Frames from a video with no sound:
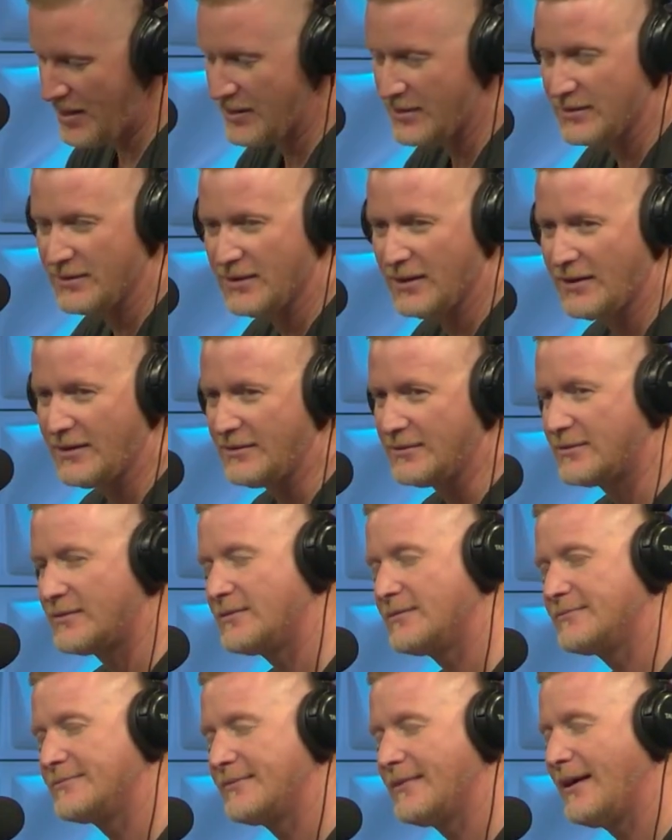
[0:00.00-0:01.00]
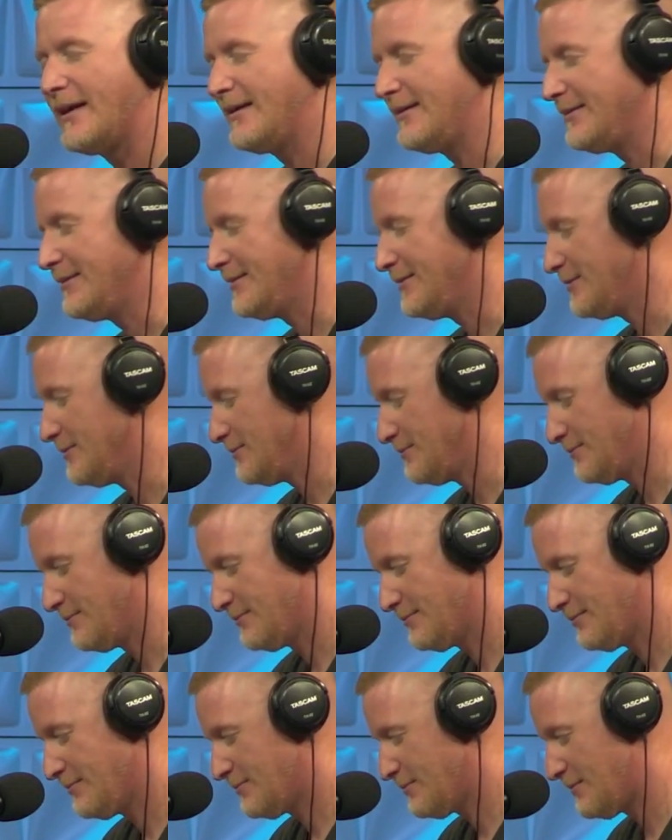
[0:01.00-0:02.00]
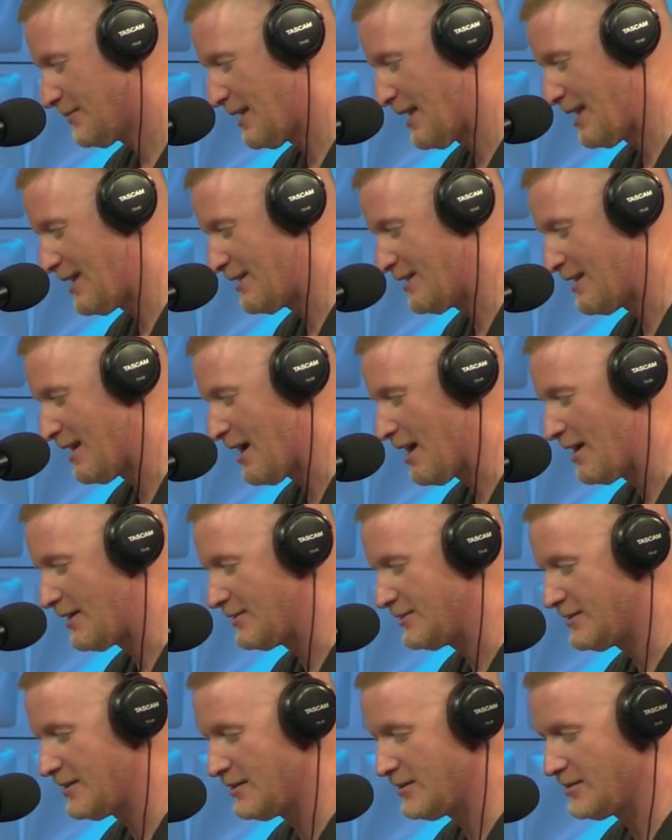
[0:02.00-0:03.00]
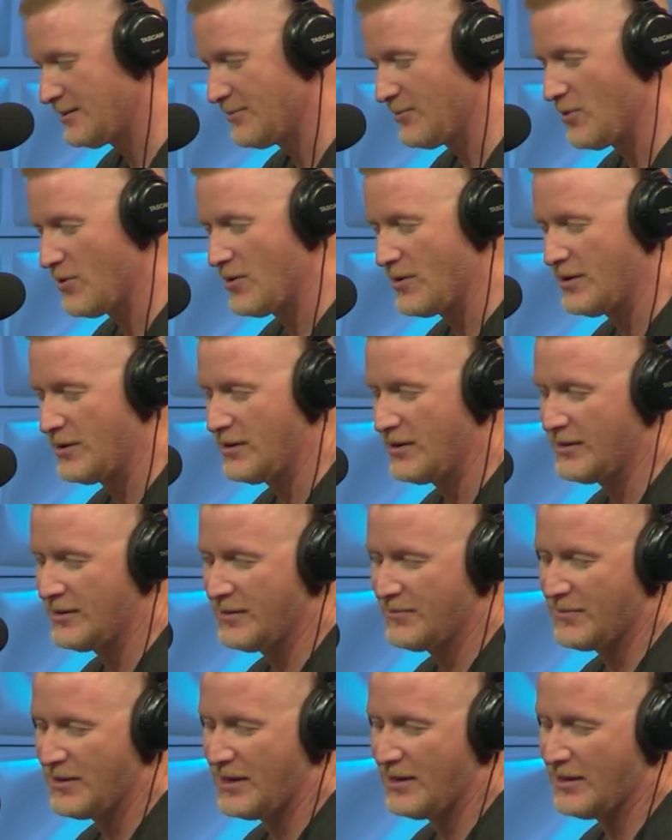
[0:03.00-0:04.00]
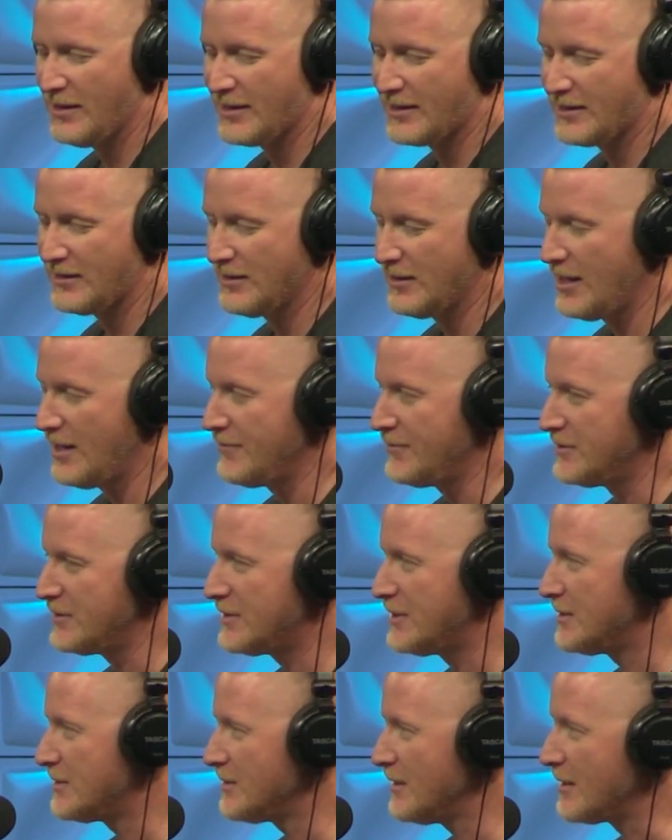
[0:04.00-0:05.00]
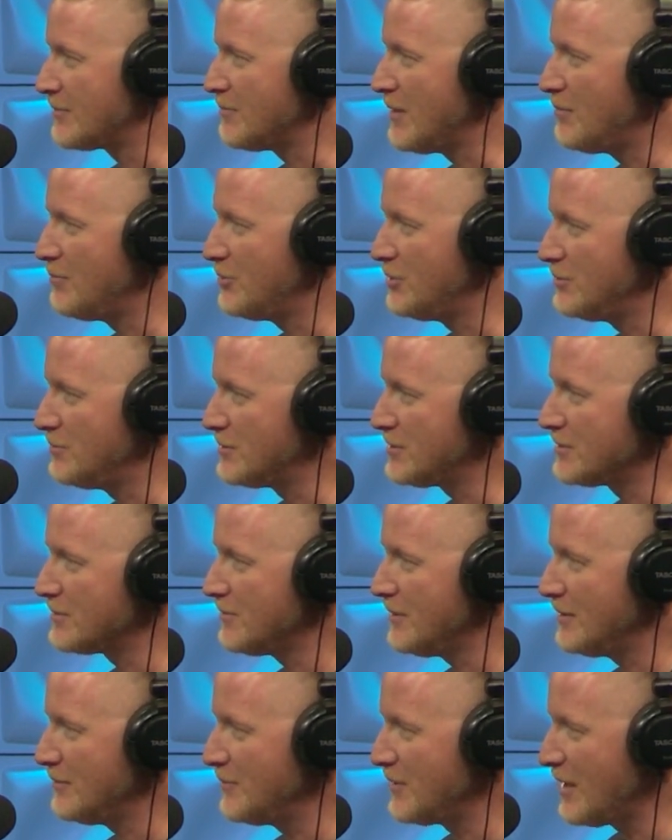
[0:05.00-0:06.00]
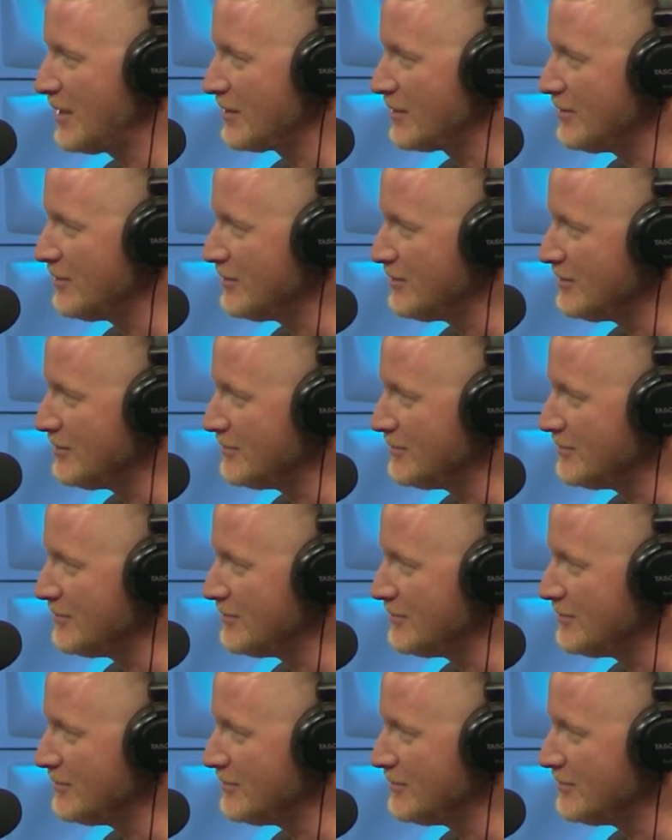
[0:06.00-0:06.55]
at like I don't know 8, 9, 10 in the morning, and then by like 11, she's like, my boobs are sweating. We got to go home.